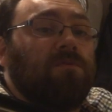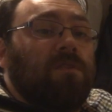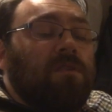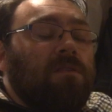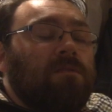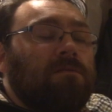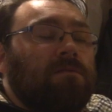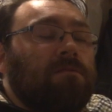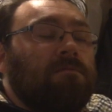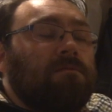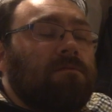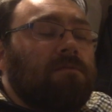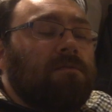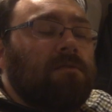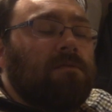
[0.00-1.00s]
uh,
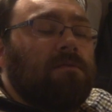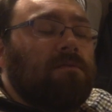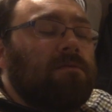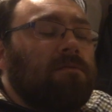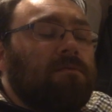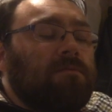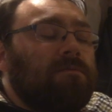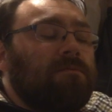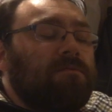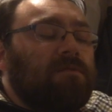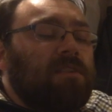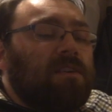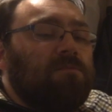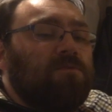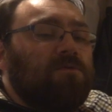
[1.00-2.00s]

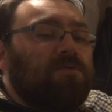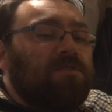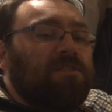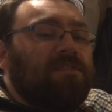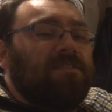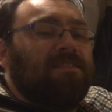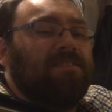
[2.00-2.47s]
Dan Butcher,